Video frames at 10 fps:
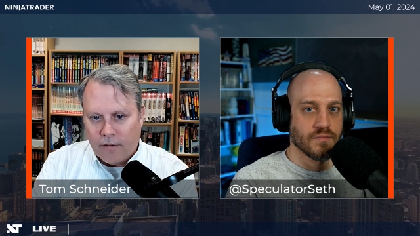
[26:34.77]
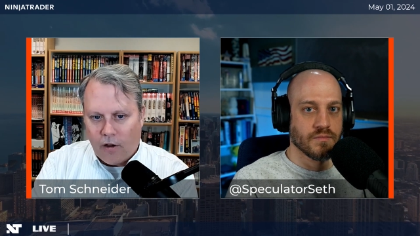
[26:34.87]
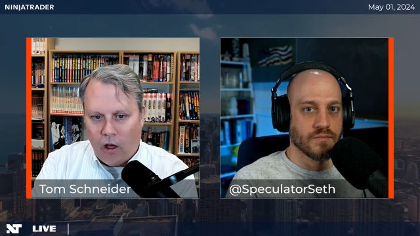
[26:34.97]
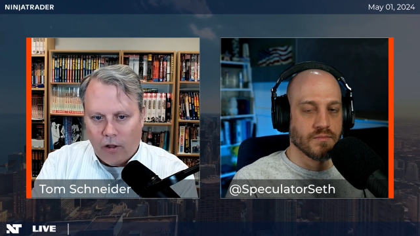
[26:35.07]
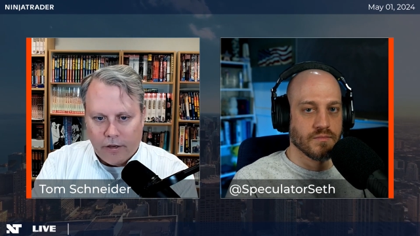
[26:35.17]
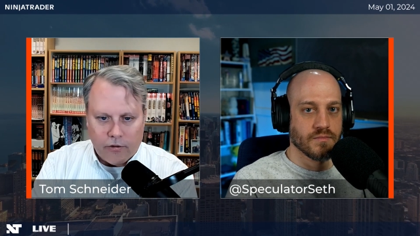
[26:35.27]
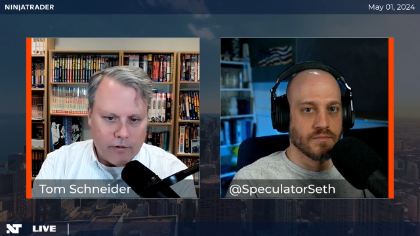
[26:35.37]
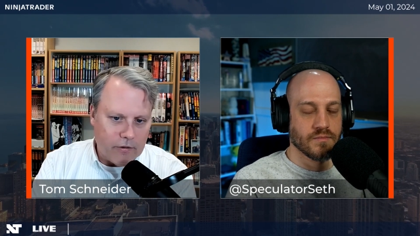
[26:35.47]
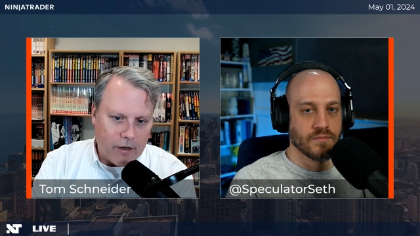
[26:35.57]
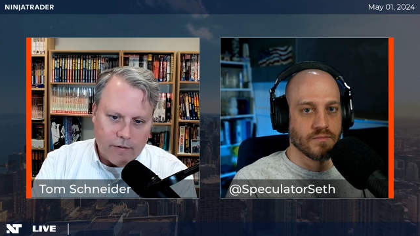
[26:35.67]
Speaker 1: it's all
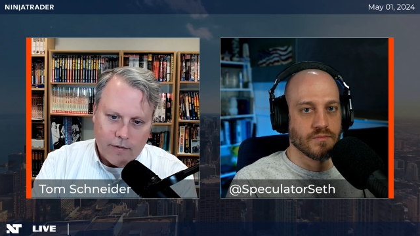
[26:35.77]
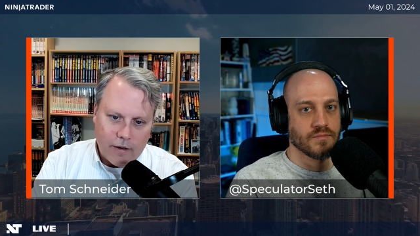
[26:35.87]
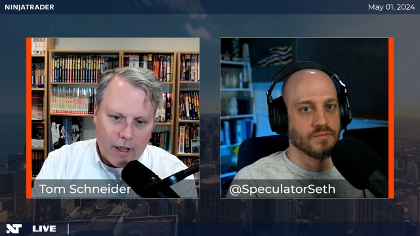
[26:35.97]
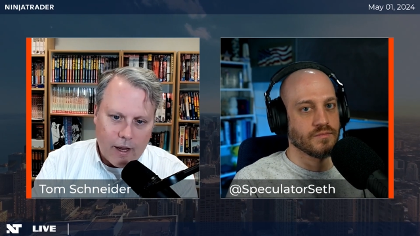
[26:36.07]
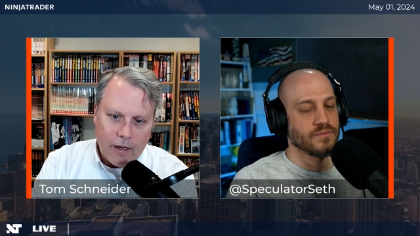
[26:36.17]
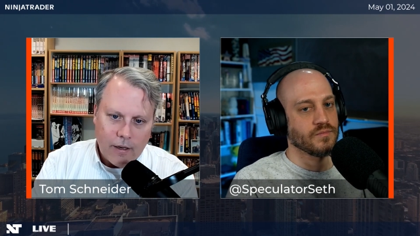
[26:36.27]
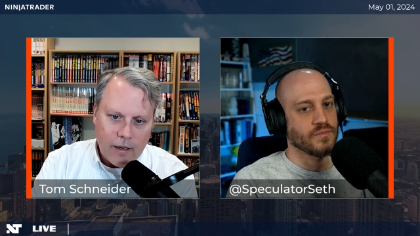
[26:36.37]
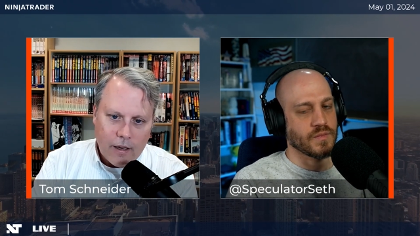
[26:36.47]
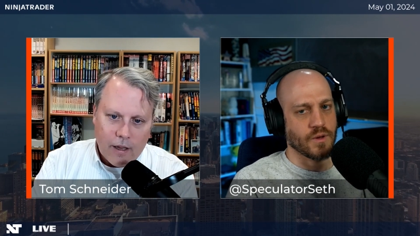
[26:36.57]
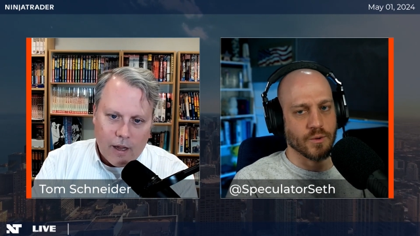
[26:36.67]
interest rates today
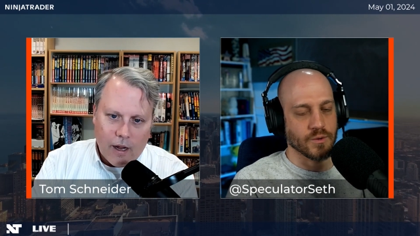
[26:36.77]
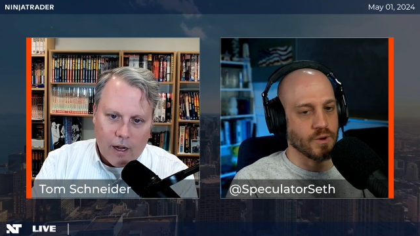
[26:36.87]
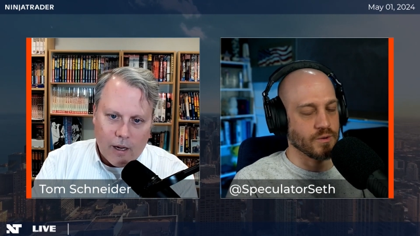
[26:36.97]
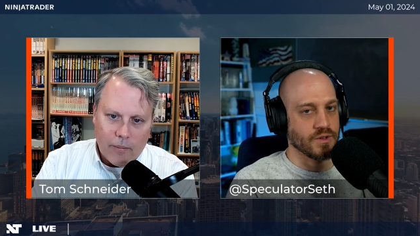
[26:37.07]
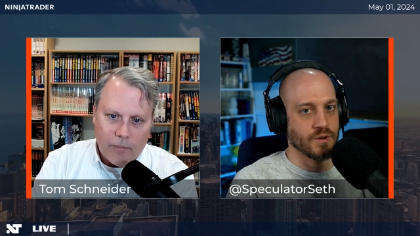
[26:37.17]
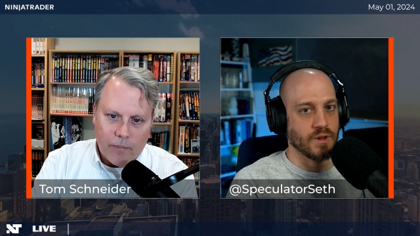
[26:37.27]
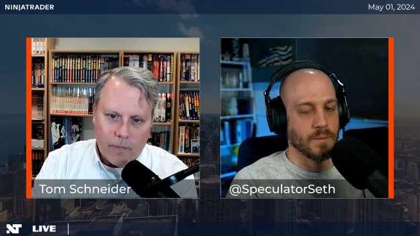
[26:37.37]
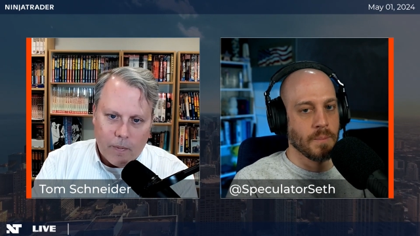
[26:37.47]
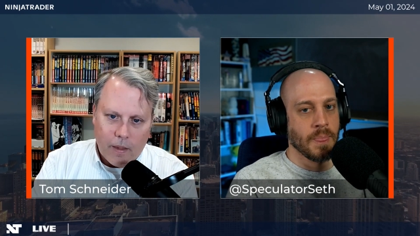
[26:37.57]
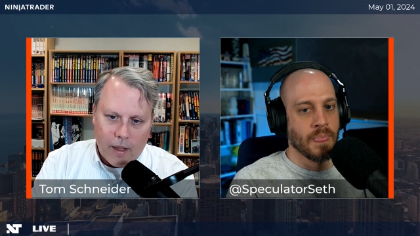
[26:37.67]
oh, oh um,
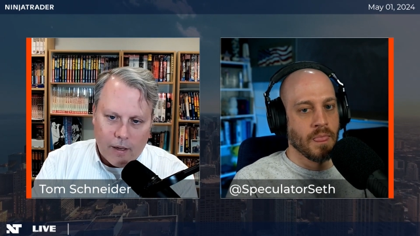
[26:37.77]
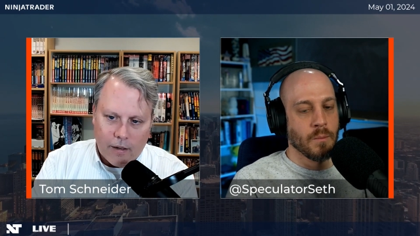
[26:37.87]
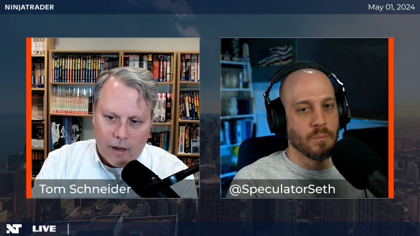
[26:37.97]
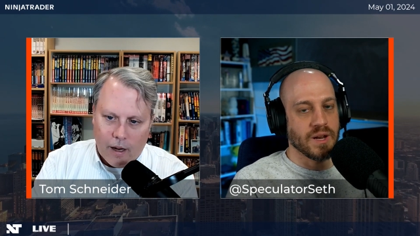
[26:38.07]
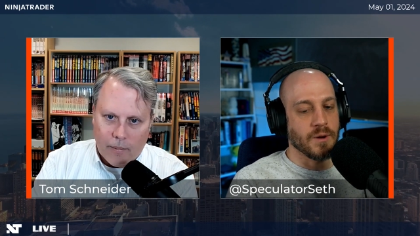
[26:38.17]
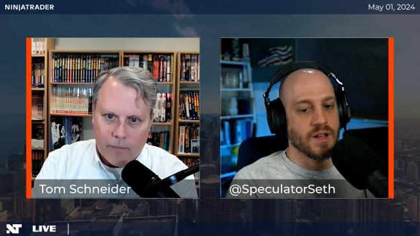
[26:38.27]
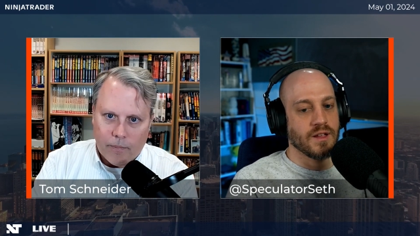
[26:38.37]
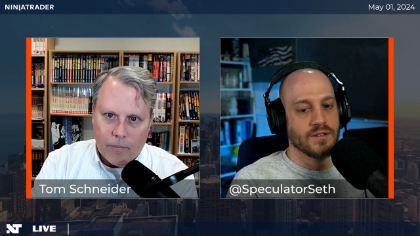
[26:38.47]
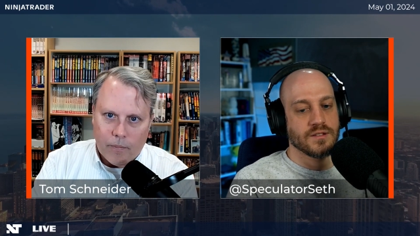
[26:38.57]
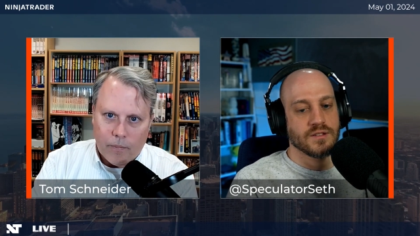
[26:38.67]
totally and but,
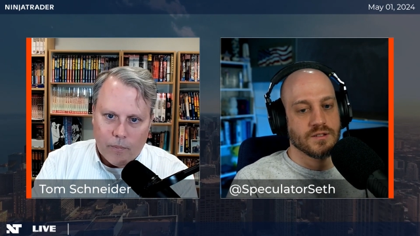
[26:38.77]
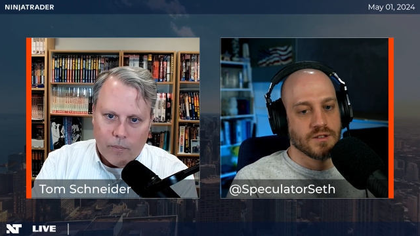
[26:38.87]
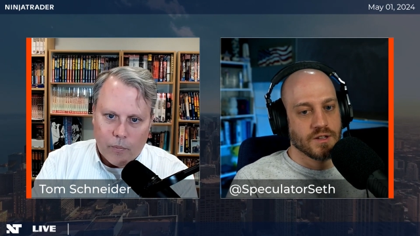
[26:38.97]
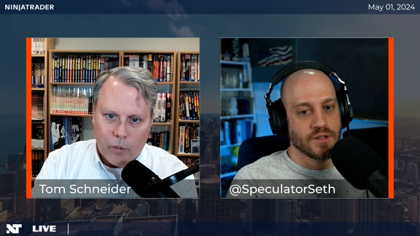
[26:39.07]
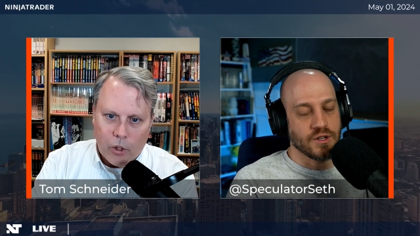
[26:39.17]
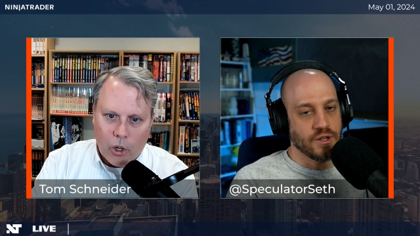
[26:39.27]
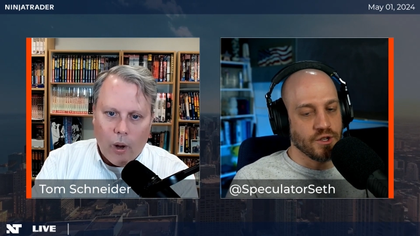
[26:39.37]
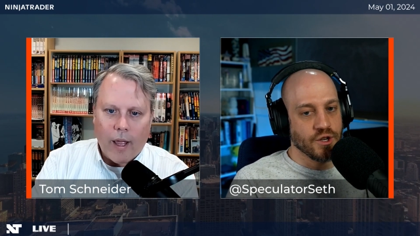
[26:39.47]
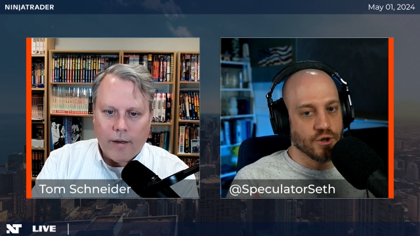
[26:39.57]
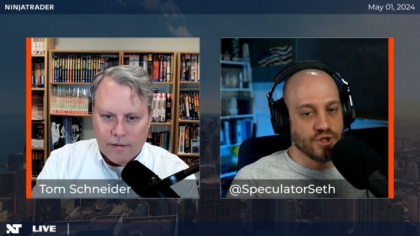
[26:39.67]
um you, go
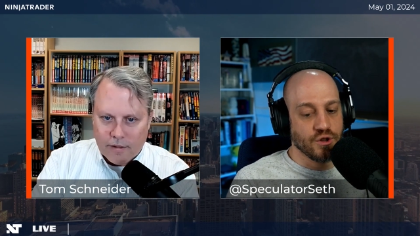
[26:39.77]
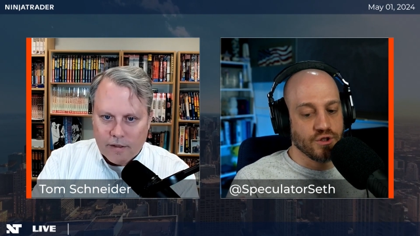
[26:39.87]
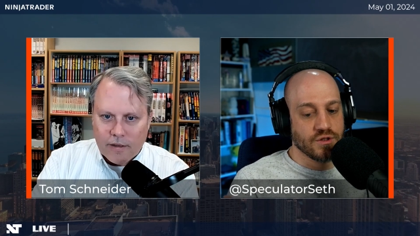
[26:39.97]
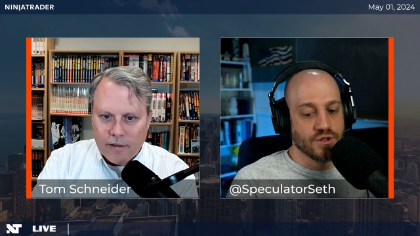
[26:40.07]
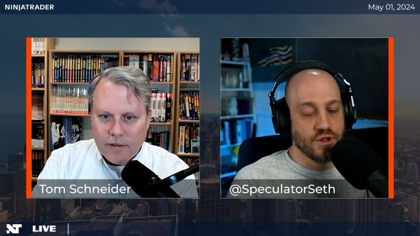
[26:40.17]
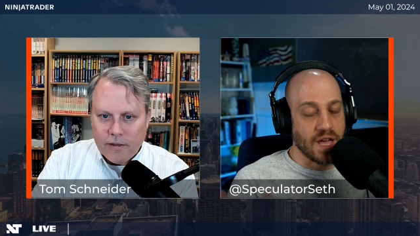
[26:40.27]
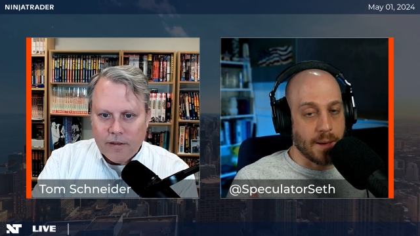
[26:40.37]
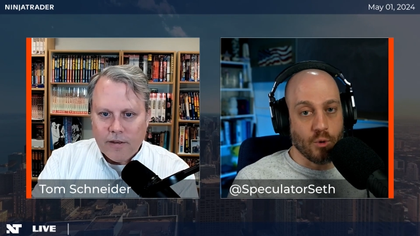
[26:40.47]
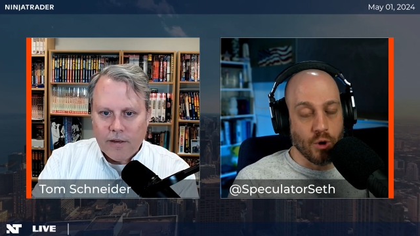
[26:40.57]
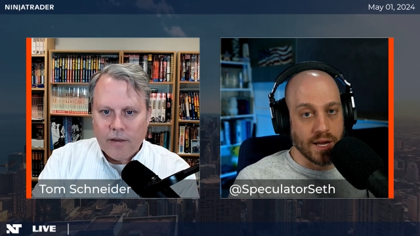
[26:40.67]
you ahead know, to
Speaker 2: to
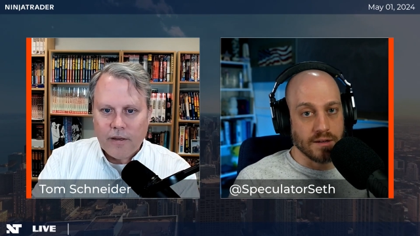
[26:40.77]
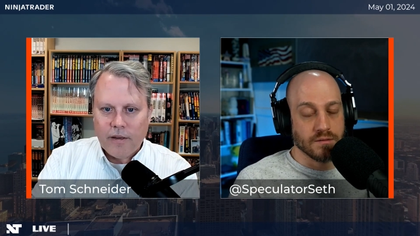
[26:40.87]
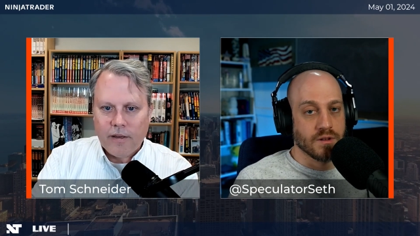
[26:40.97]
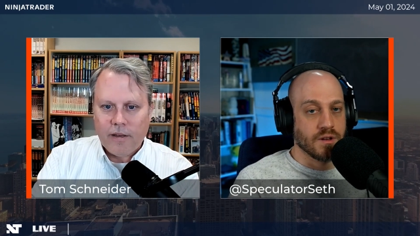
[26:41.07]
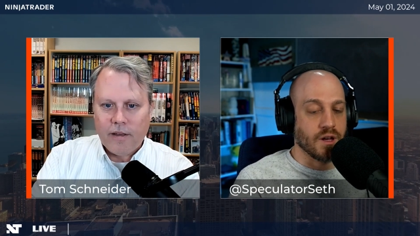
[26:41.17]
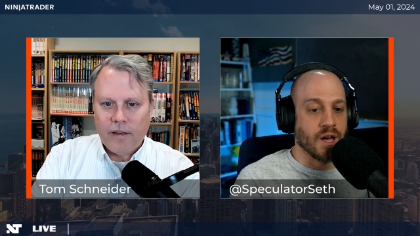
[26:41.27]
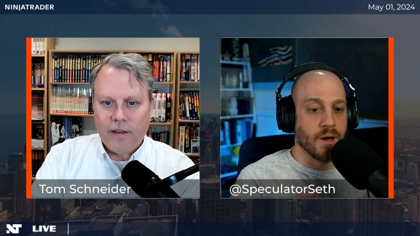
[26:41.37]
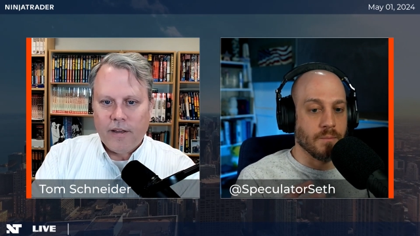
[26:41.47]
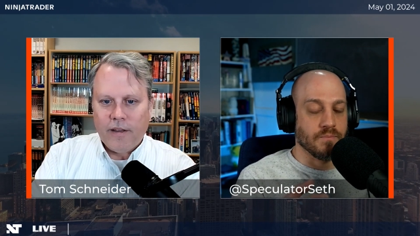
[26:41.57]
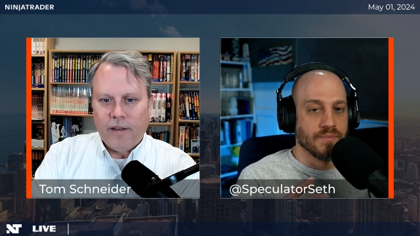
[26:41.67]
that point
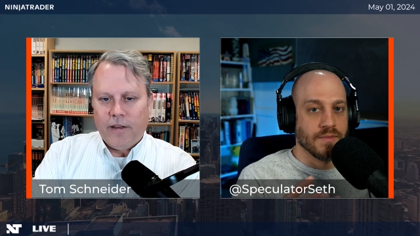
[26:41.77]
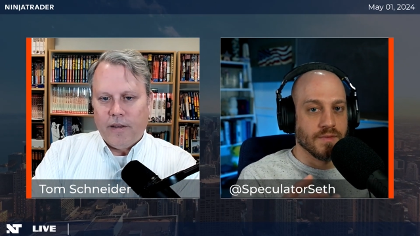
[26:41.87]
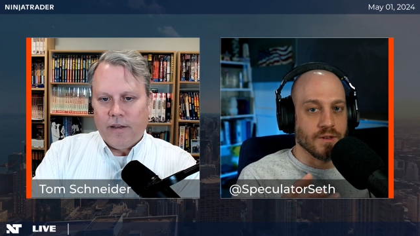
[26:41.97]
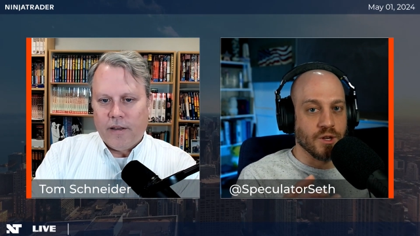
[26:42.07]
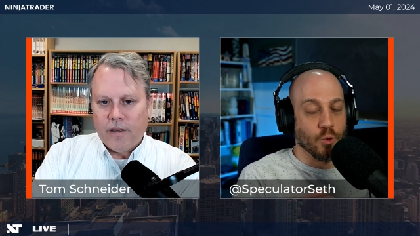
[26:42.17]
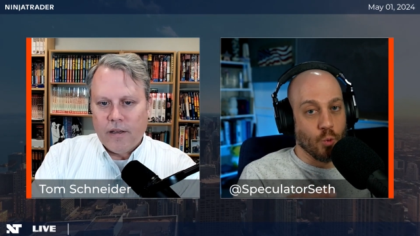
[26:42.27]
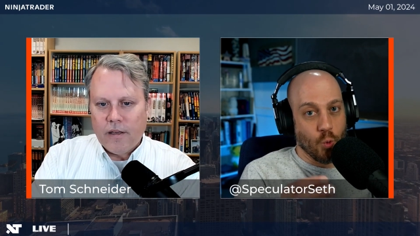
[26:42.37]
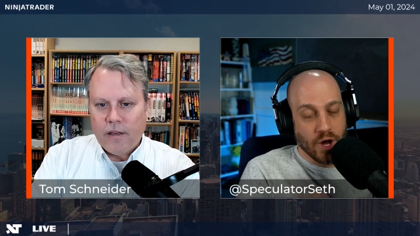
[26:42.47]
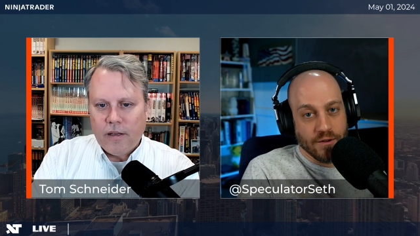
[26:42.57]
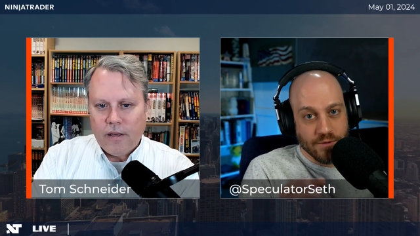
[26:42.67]
um you,
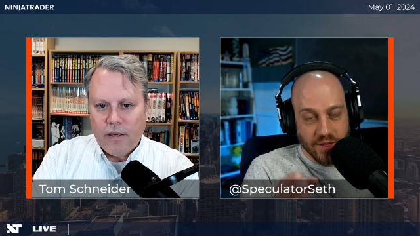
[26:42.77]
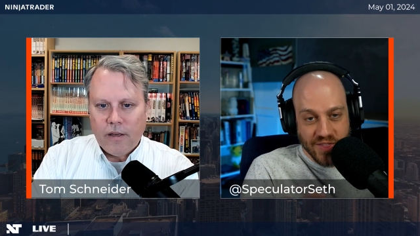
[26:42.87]
one of the